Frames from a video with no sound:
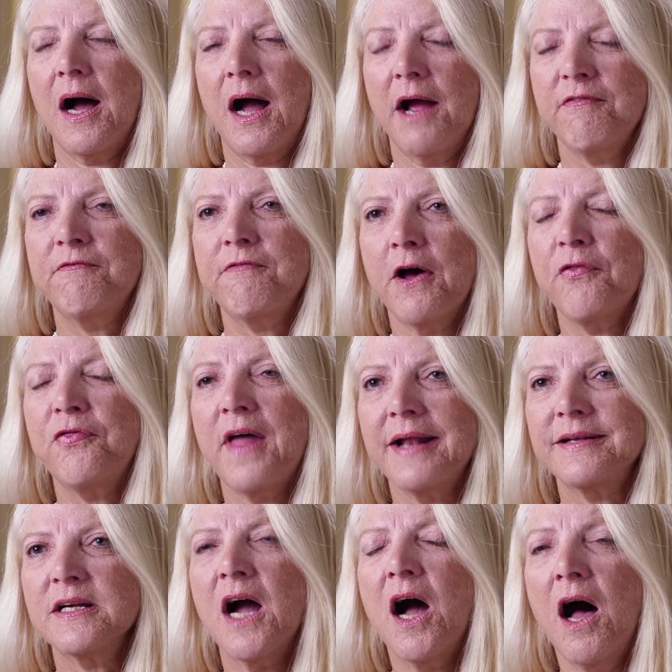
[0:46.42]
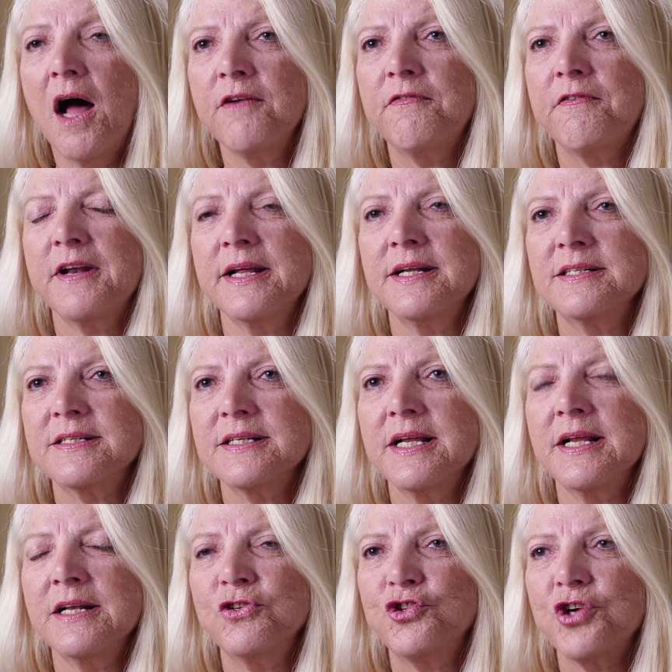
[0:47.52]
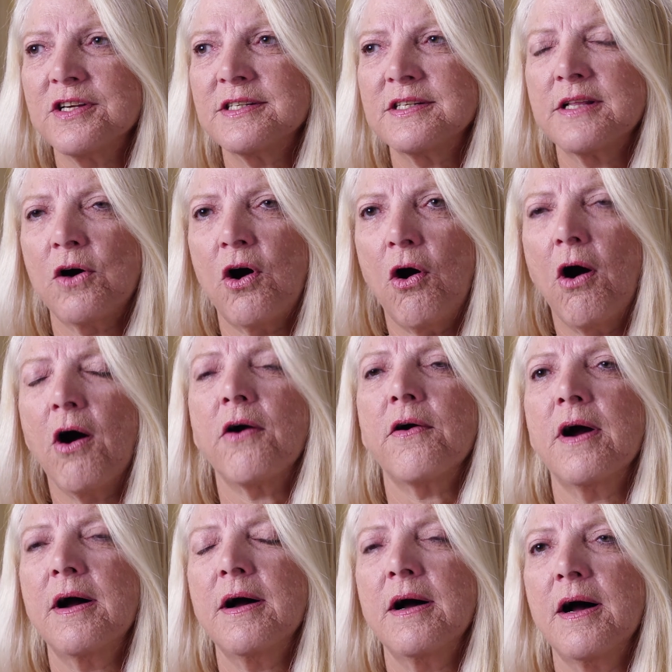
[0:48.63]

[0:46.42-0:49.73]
I felt that confidence in just the aura